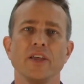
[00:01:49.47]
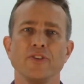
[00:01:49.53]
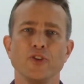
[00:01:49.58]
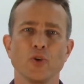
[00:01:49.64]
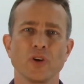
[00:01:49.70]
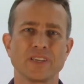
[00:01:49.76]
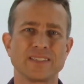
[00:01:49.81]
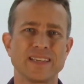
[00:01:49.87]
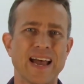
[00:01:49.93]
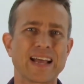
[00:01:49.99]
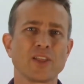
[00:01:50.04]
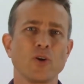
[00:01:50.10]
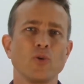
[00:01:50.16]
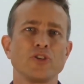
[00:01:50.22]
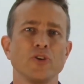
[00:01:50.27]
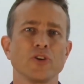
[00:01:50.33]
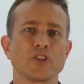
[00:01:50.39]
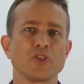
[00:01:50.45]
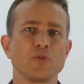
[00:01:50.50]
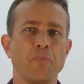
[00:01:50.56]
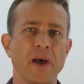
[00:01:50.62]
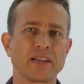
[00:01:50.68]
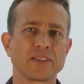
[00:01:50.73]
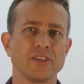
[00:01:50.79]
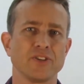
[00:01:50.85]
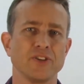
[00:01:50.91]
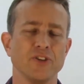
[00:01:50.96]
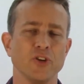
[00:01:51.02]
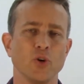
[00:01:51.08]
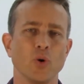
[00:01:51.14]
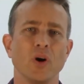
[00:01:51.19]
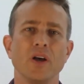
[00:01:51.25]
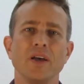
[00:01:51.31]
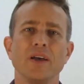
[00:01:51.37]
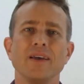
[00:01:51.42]
do exactly what you expect it to
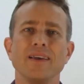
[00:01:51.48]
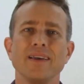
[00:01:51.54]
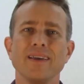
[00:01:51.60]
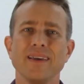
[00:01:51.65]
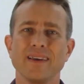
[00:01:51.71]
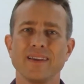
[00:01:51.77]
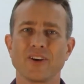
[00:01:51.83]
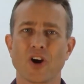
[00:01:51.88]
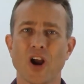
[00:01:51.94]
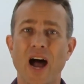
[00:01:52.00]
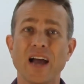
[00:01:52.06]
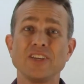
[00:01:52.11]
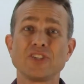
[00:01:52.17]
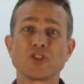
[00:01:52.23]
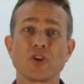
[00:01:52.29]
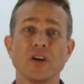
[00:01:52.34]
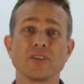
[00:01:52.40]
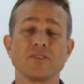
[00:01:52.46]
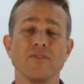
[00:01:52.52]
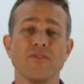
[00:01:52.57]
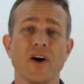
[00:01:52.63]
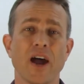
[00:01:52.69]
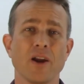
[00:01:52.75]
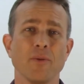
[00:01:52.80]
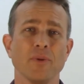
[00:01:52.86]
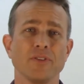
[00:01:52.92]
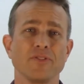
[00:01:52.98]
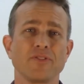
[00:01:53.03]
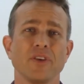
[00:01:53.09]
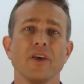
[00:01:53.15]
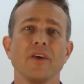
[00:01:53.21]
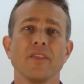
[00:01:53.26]
do under high stress environments,